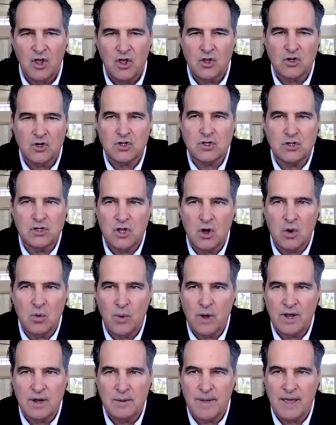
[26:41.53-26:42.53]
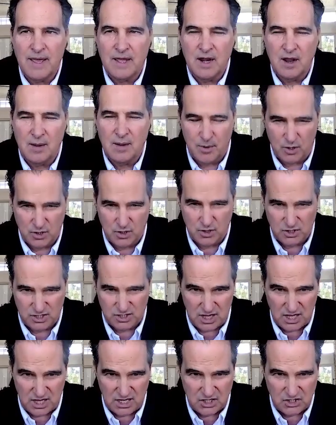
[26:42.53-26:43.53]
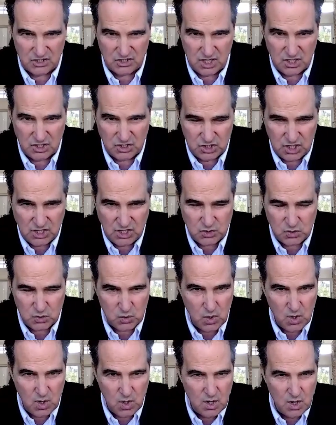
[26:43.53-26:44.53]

There's no way to make it up because it, it is essential.